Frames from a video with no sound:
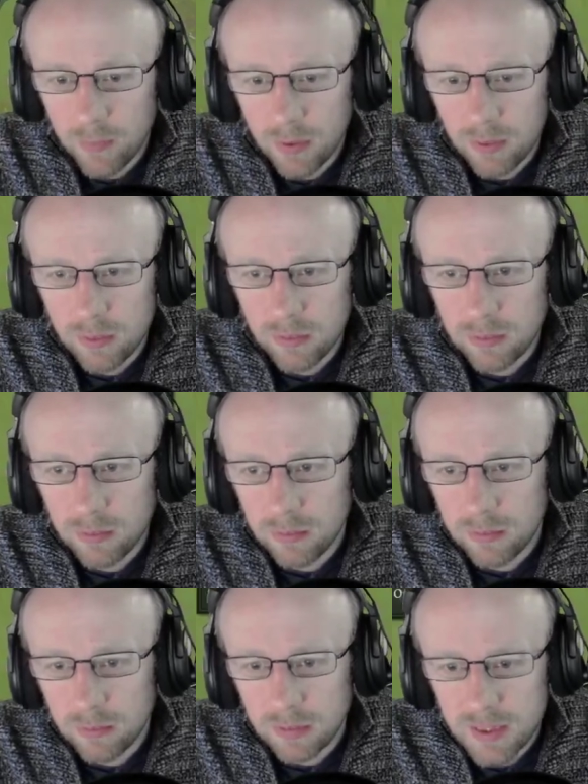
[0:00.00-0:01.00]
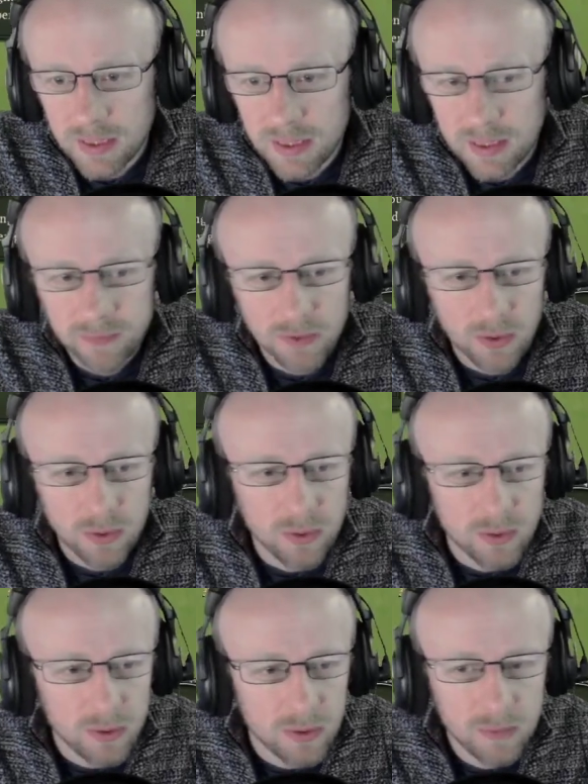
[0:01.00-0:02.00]
Ooh,
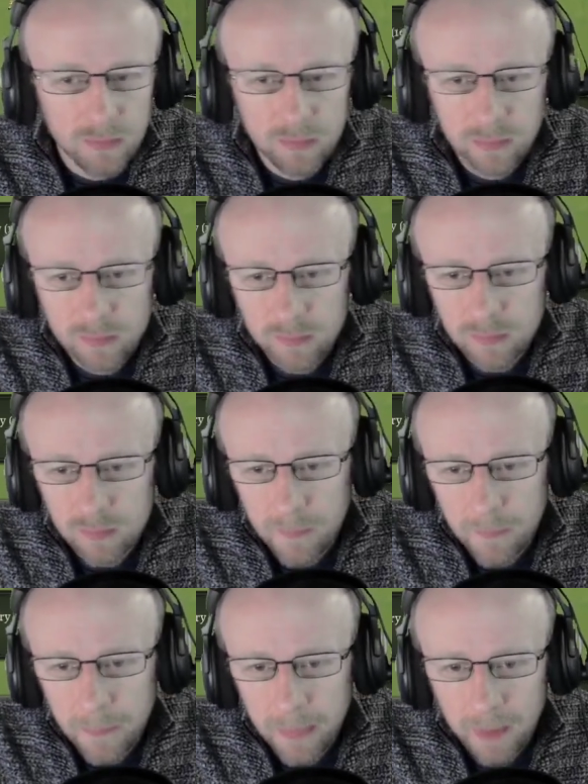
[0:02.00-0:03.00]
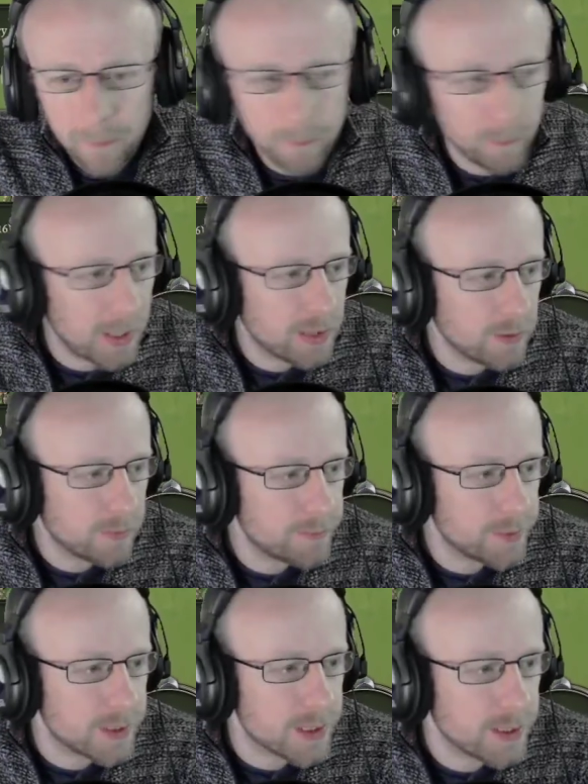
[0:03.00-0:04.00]
64. Big
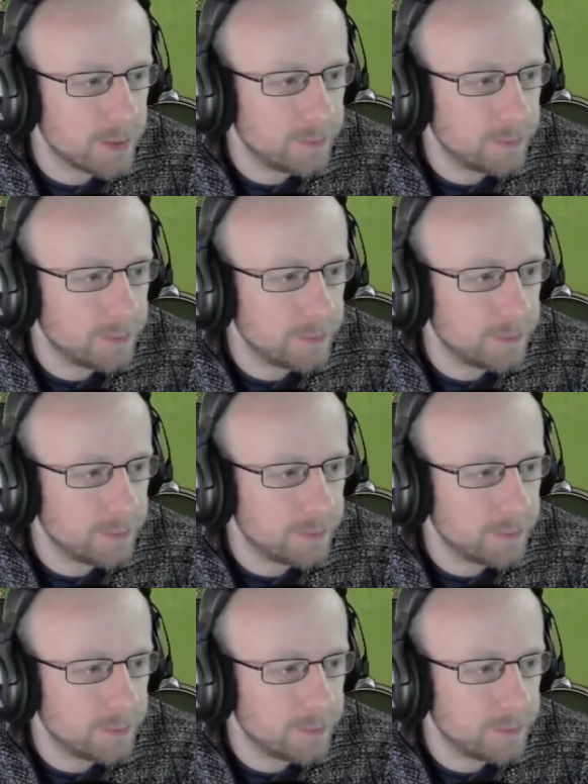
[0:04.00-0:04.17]
numbers.